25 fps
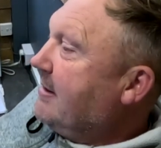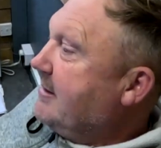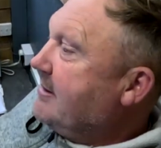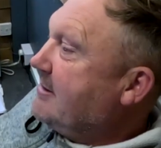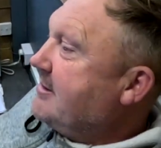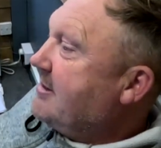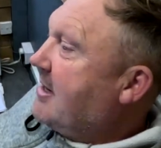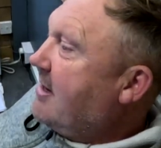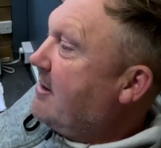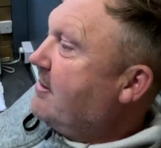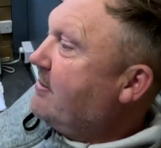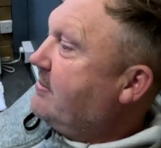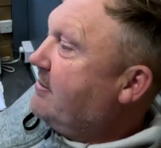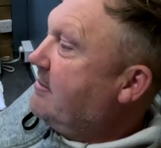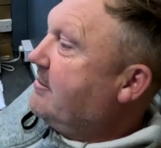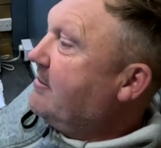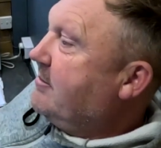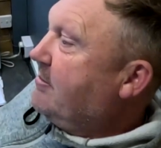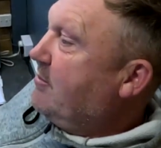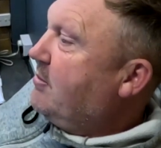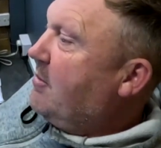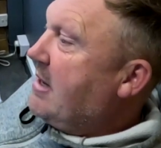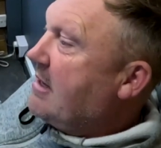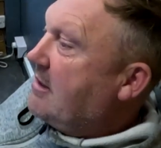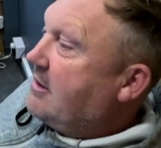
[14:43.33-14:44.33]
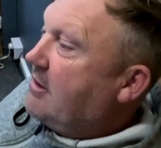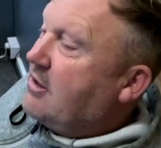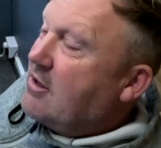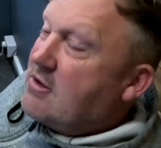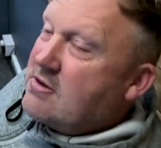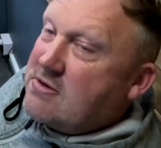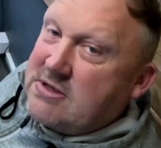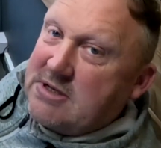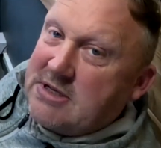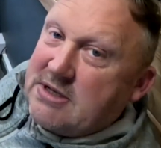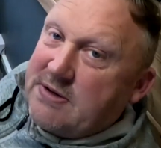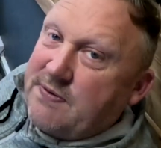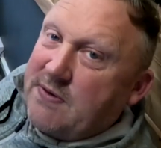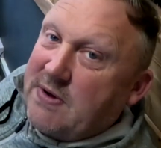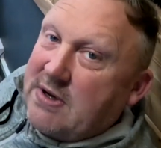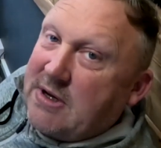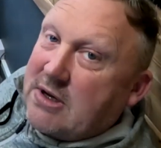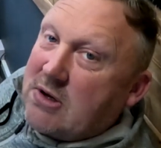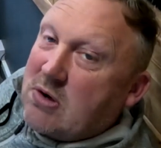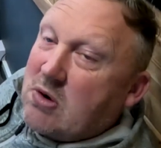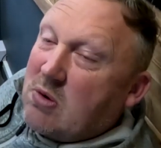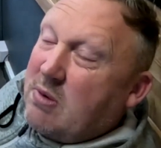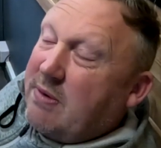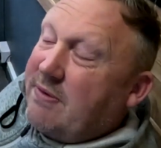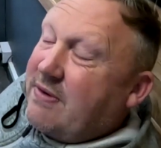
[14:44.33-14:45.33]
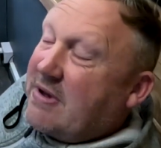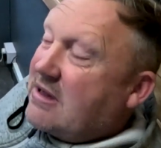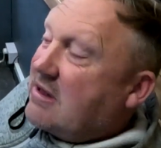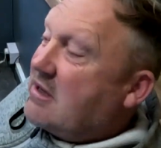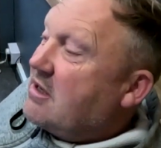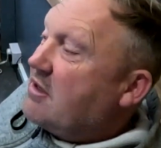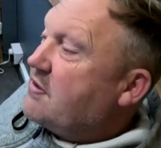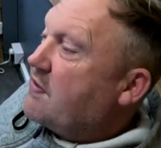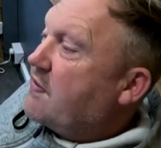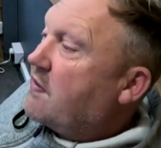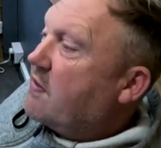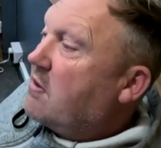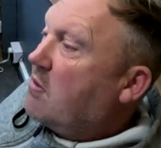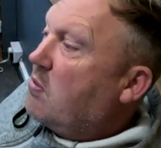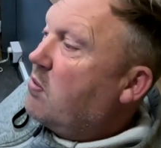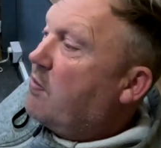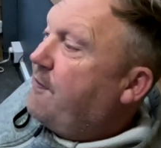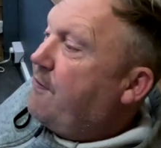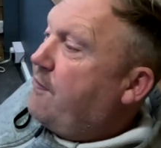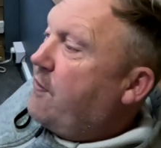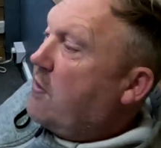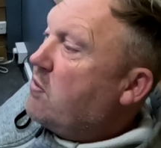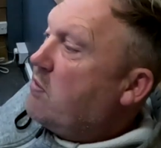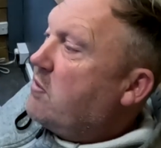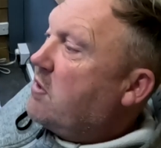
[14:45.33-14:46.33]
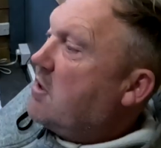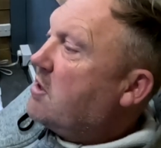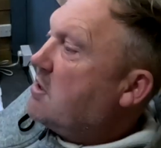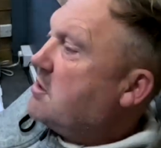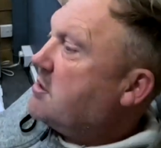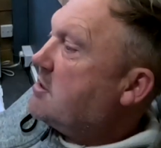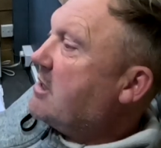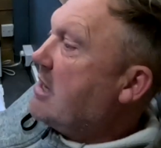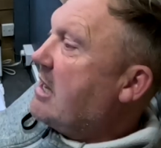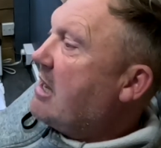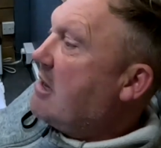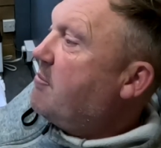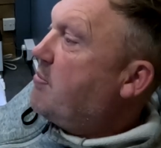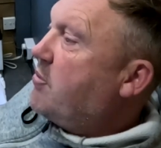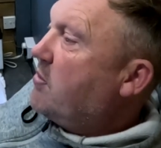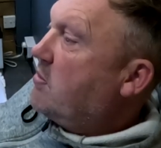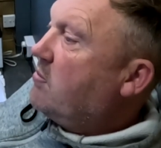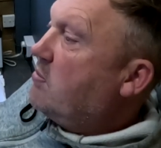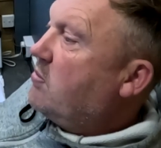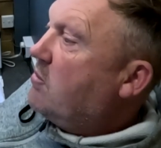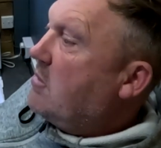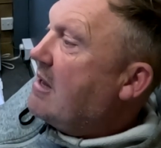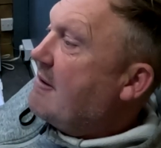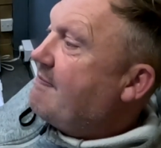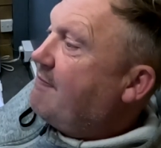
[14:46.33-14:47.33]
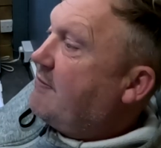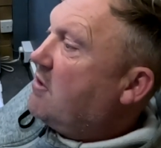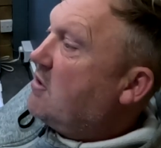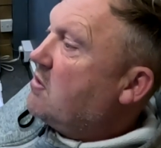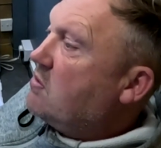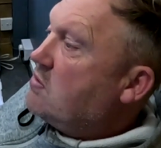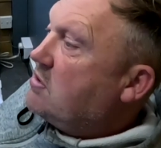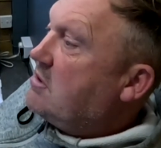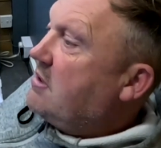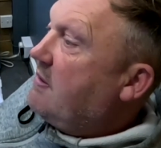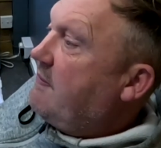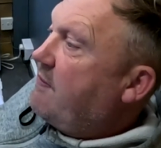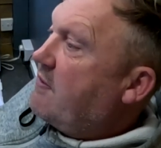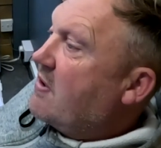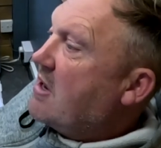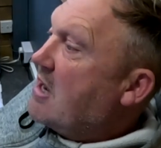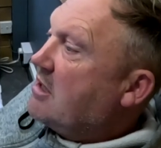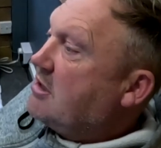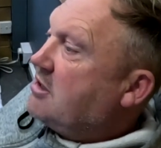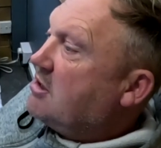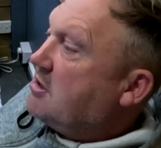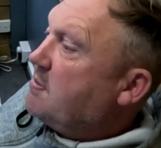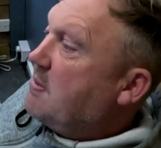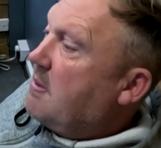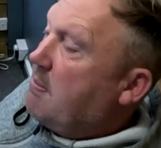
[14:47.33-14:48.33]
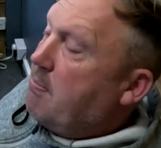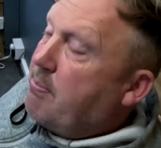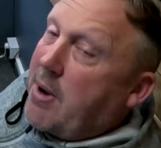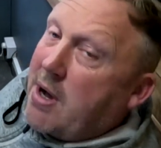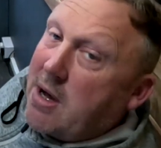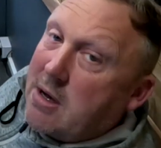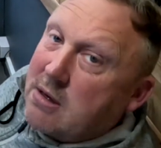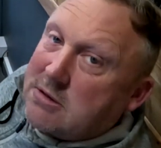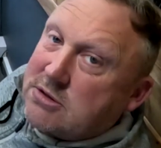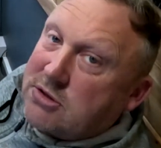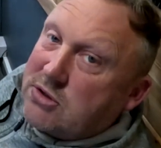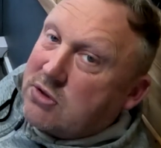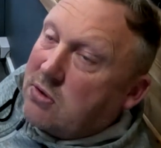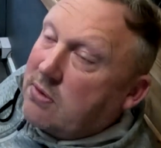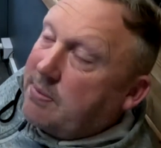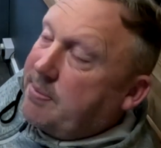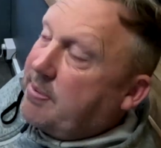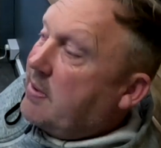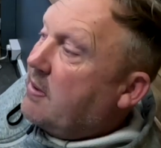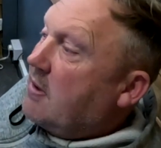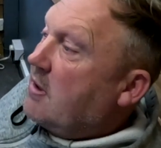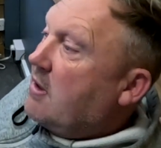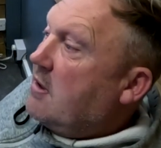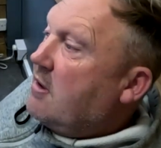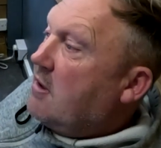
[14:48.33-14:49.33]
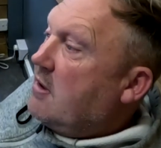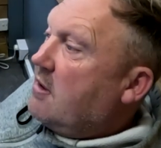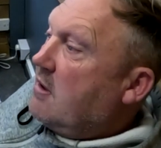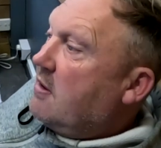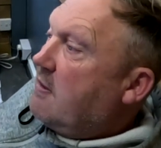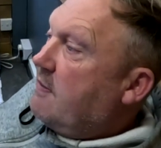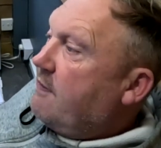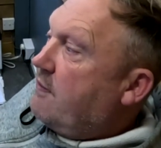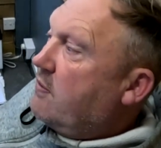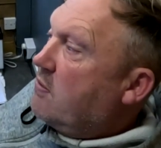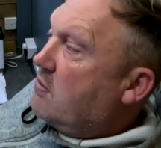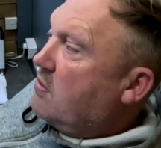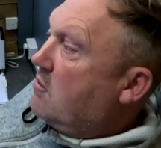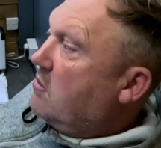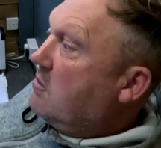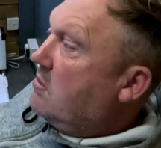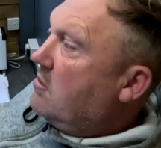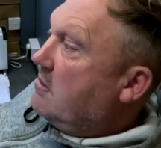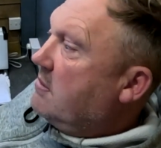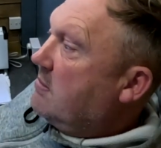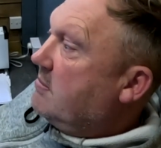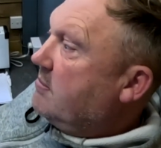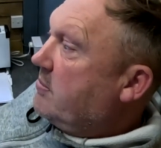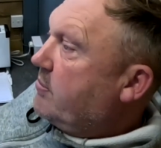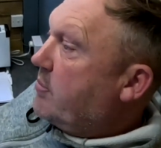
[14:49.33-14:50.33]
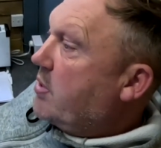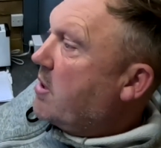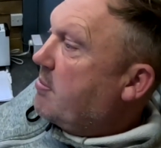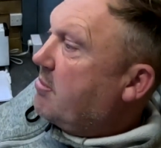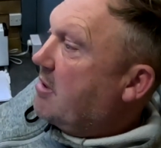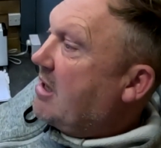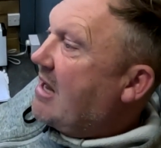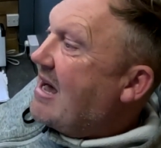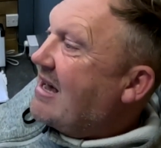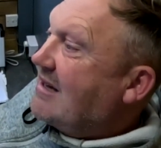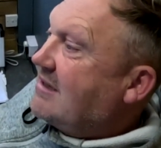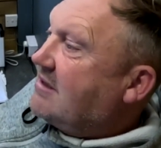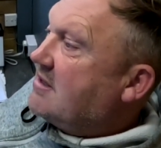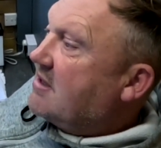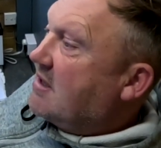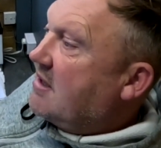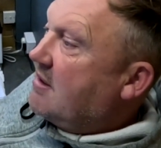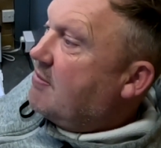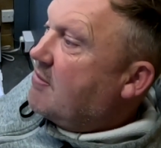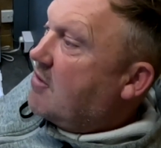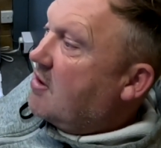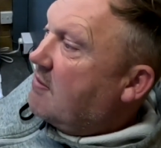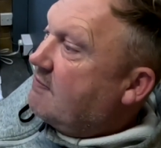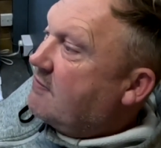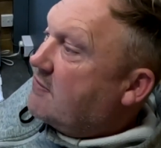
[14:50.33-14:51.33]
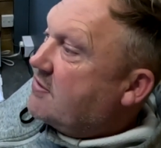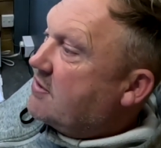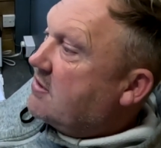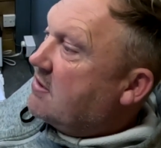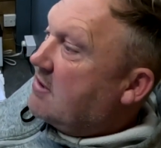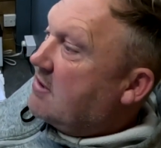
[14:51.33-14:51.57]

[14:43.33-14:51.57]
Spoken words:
So we haven't used this vehicle. We've had this for a few years now, but we haven't used it for ages. It's been parked up for probably 18 months.